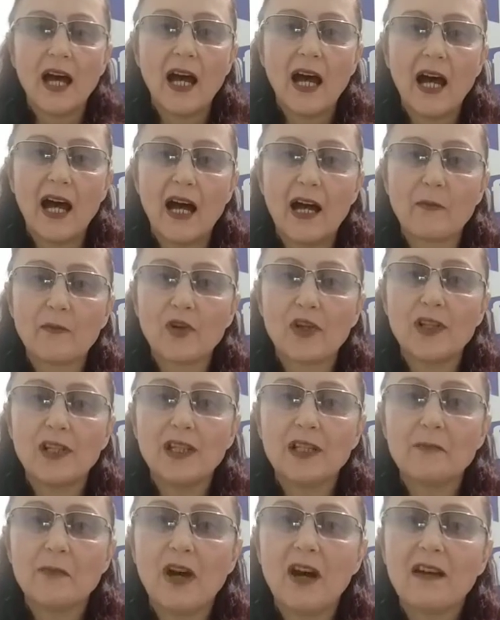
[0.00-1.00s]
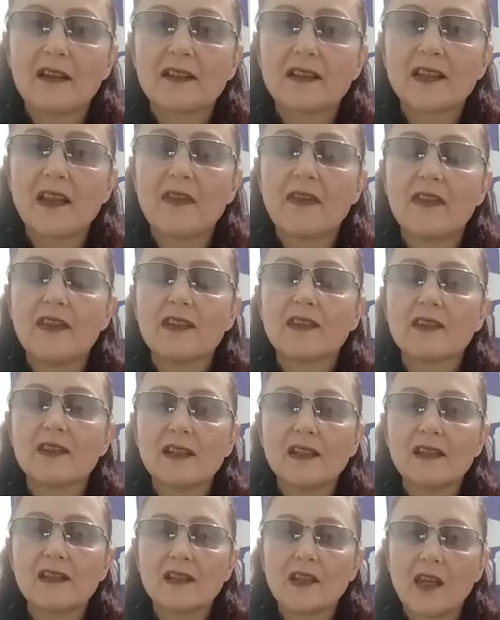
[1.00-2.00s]
I'm Rolene Marks. This
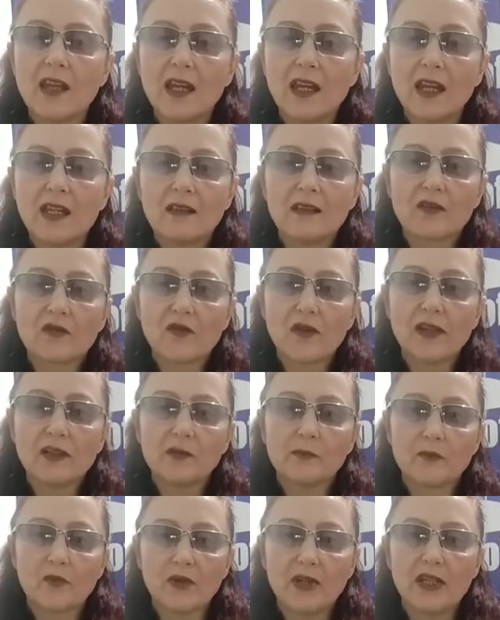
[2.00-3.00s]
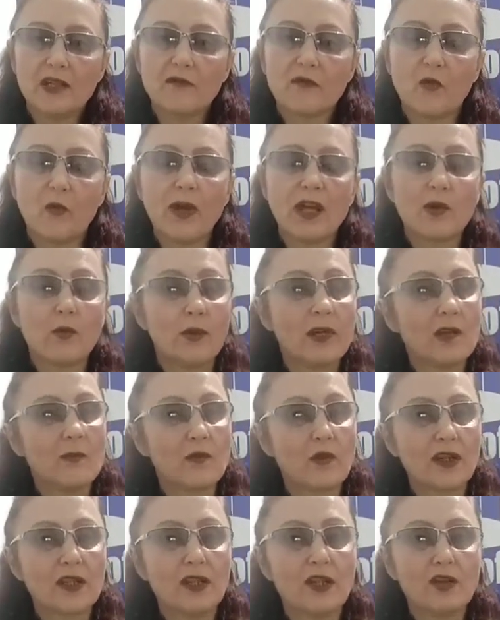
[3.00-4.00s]
is the Israel Brief, where we
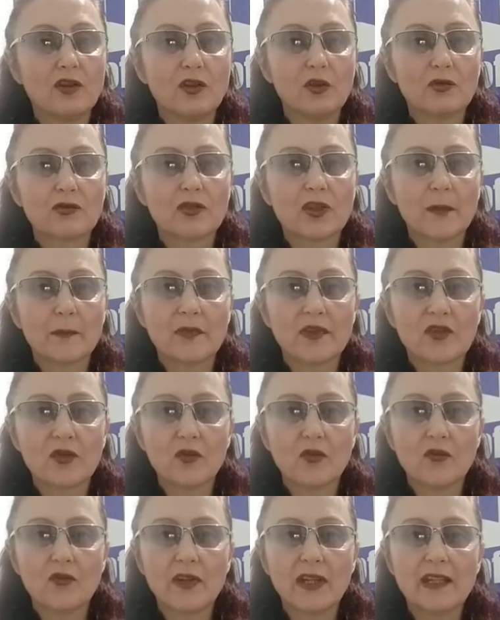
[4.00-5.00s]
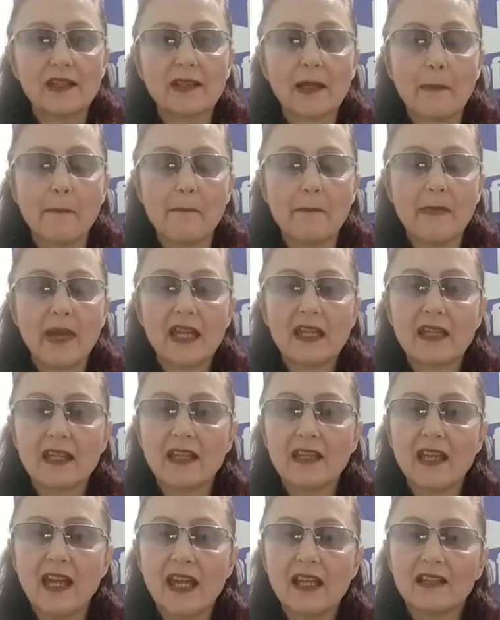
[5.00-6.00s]
bring you your top stories
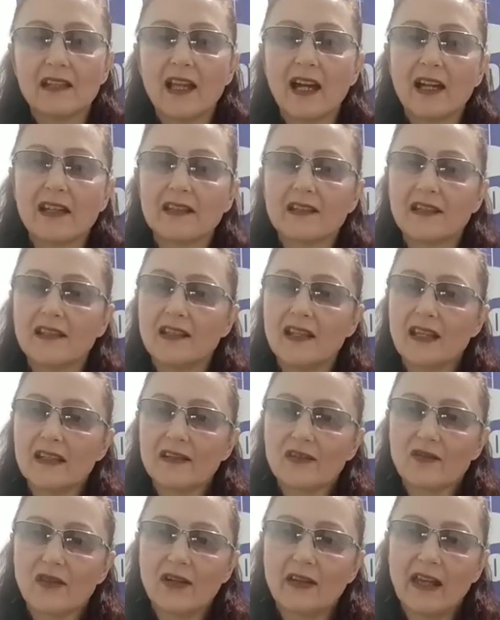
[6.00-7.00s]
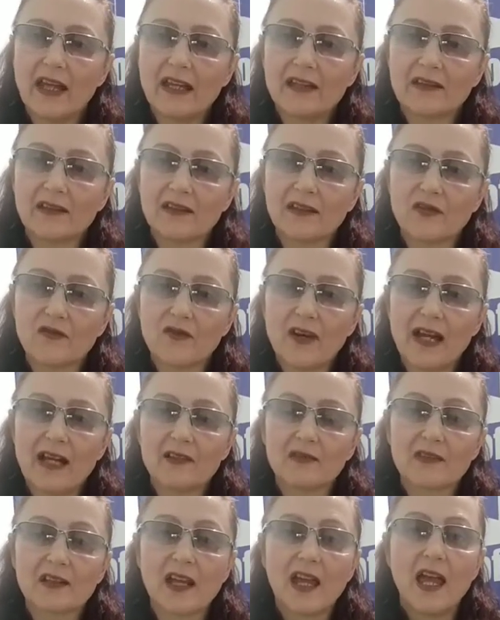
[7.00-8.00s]
making headlines in Israel and
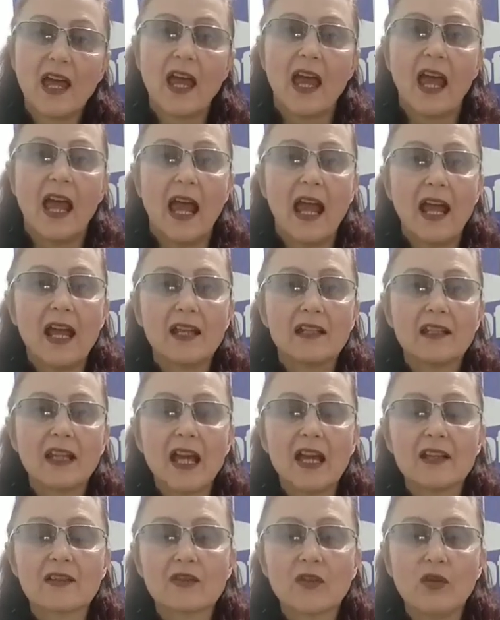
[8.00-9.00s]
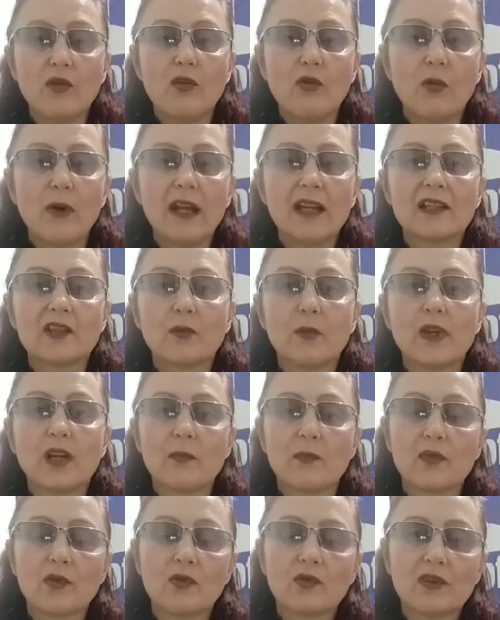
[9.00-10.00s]
surrounds. And as always, we are
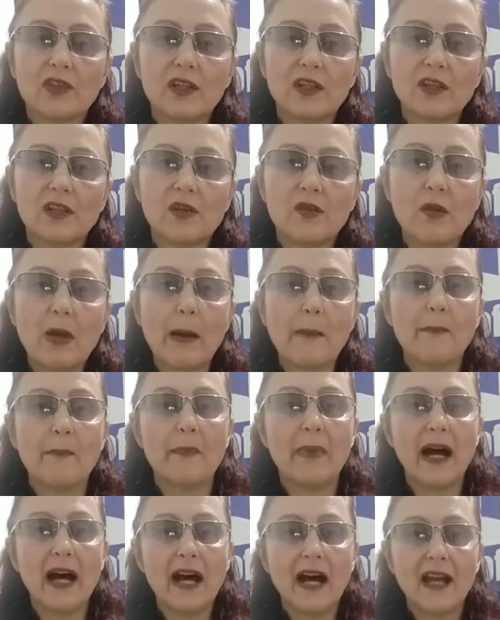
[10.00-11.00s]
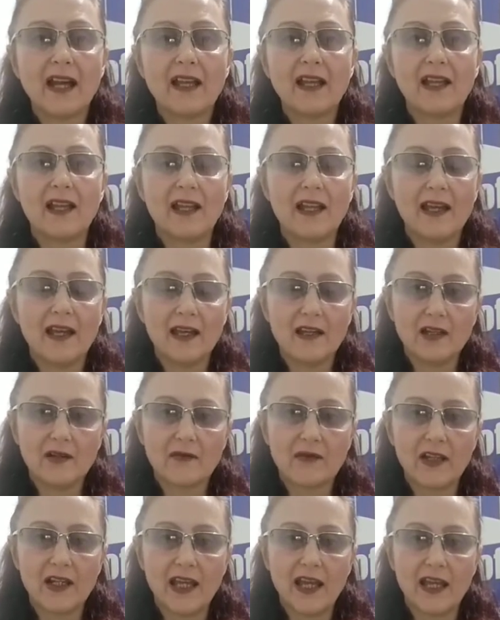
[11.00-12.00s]
brought to you by Lay
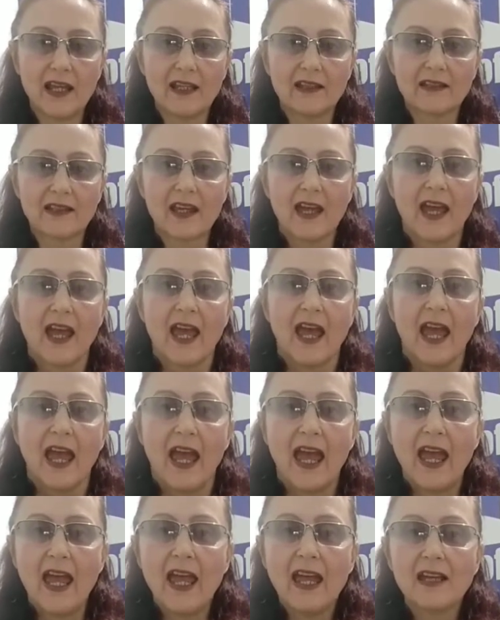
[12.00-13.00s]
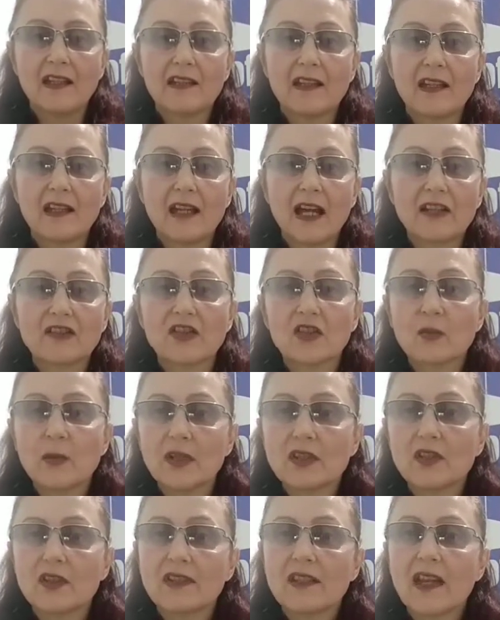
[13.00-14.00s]
of the Land. And I just
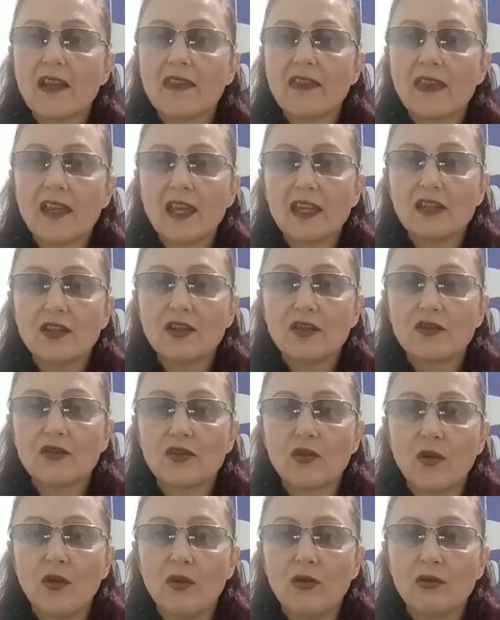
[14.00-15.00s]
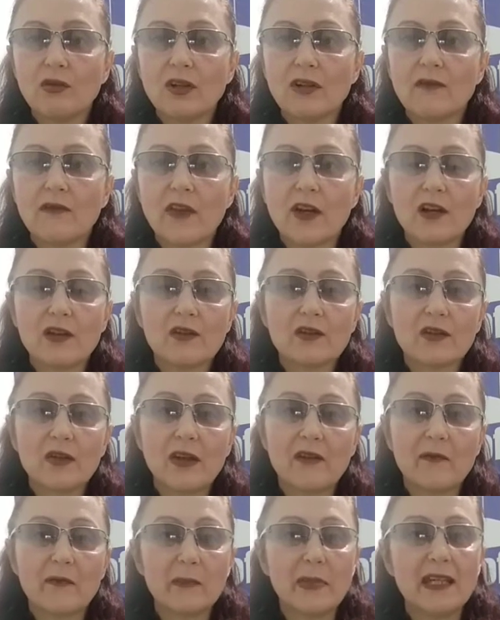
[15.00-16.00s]
want to say thank you to all of those who
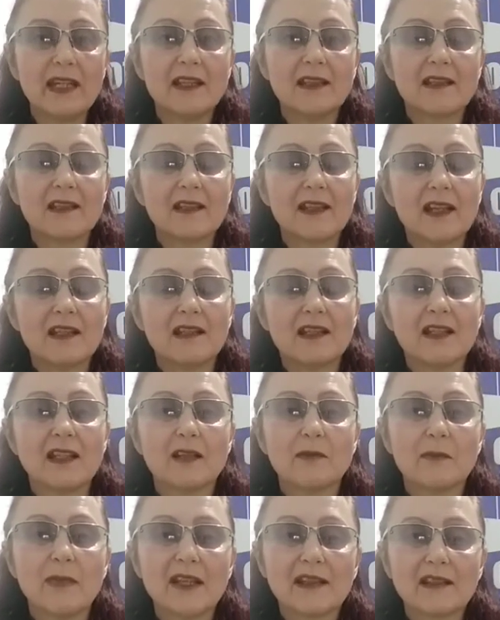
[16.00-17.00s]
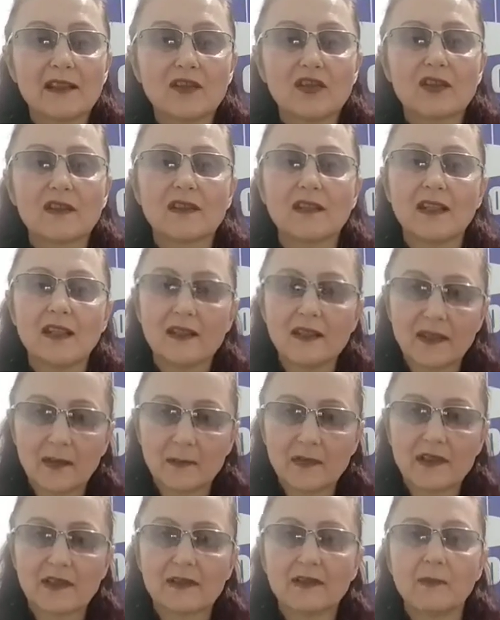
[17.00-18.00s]
have been sending in messages. Yes,
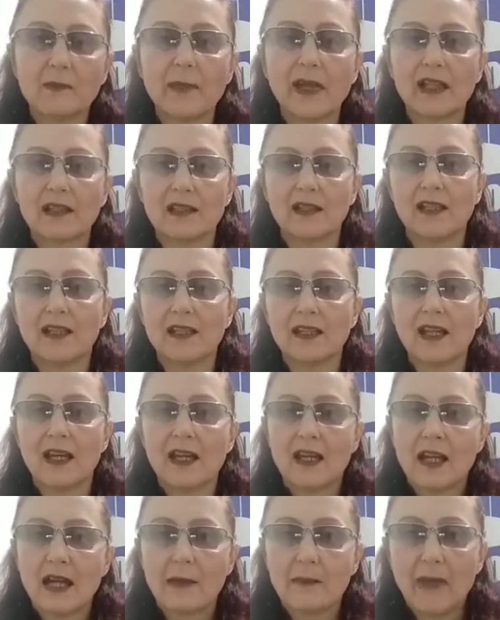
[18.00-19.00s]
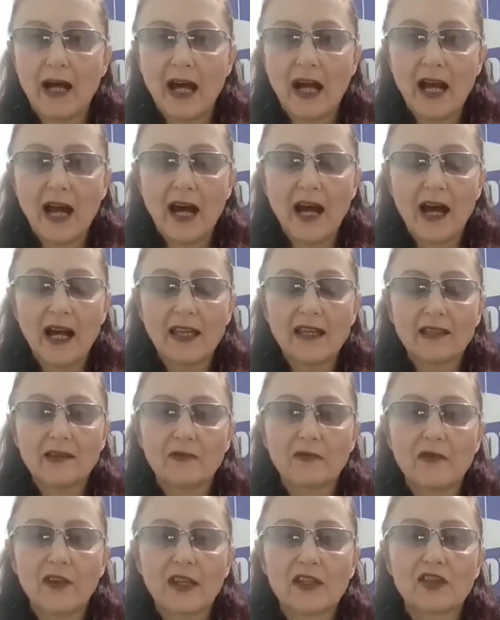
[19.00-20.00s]
I'm still battling my eye
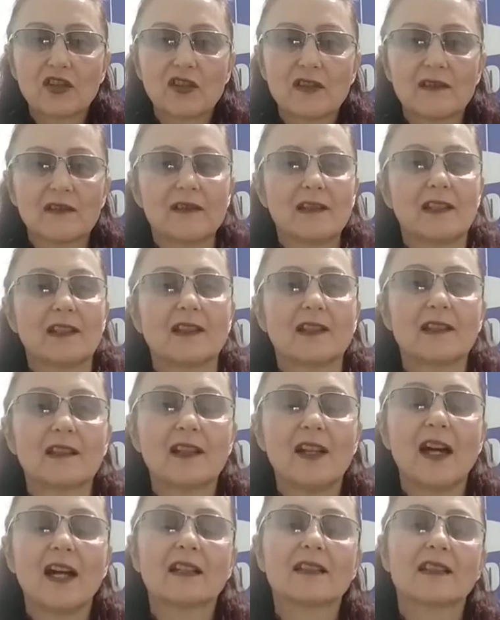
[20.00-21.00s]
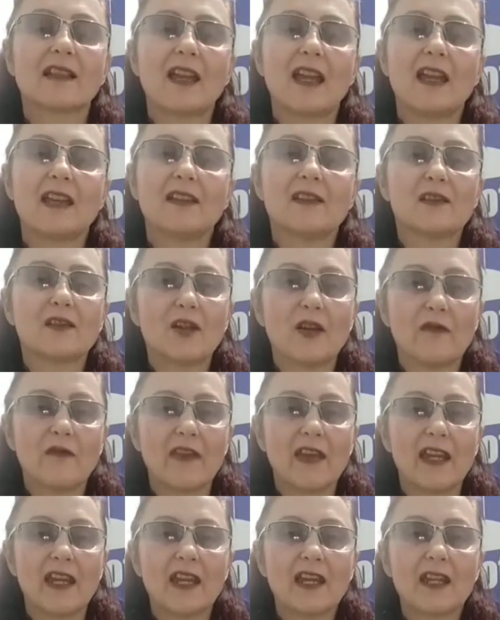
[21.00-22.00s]
infections and a slight case of
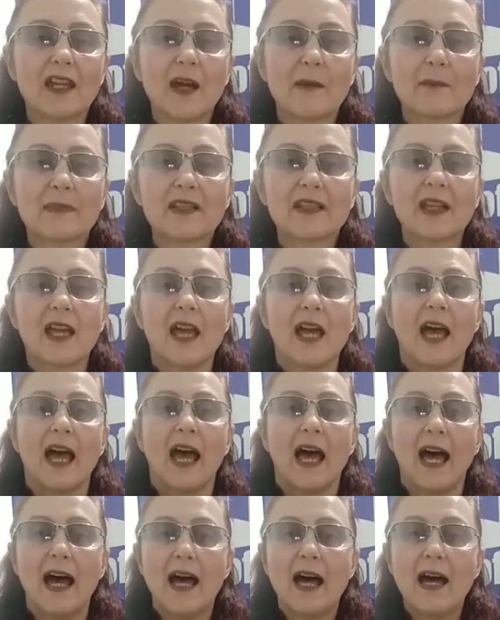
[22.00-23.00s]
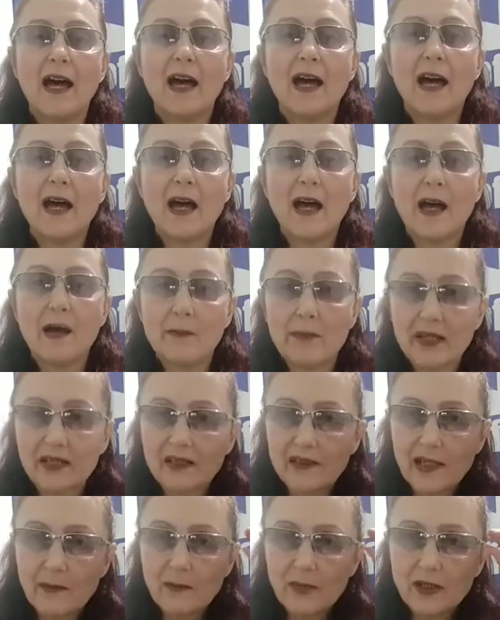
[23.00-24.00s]
the hiccups.
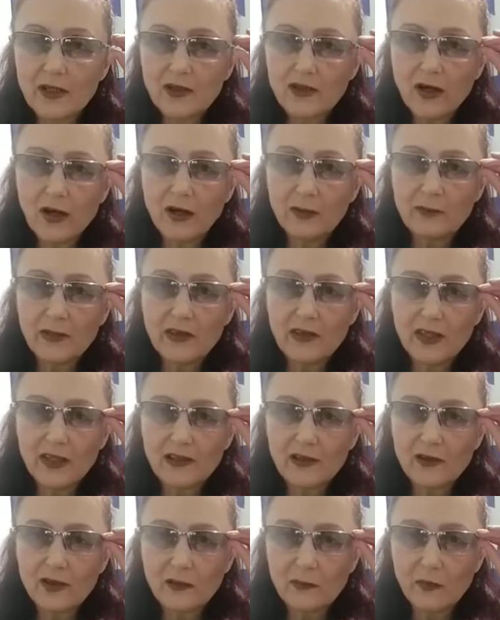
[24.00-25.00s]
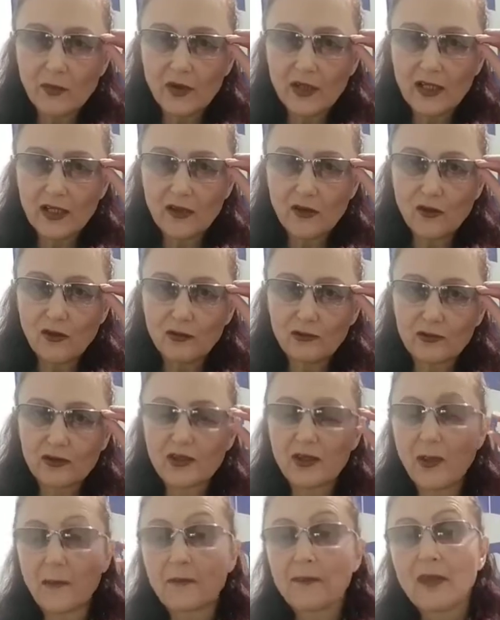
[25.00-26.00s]
But somebody told me these look pretty cool.
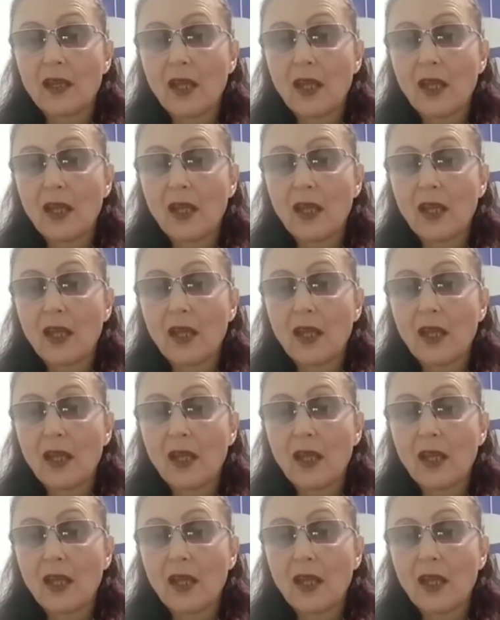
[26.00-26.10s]
So